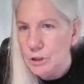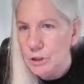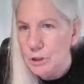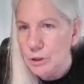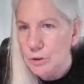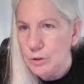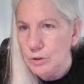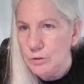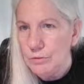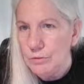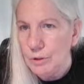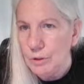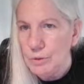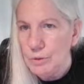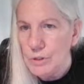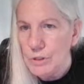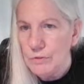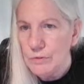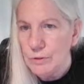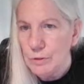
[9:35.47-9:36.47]
2
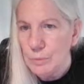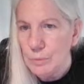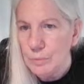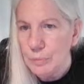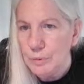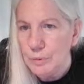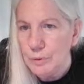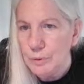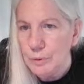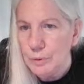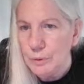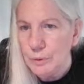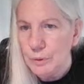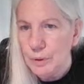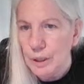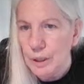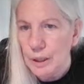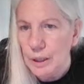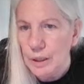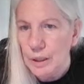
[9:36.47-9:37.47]
votes for blue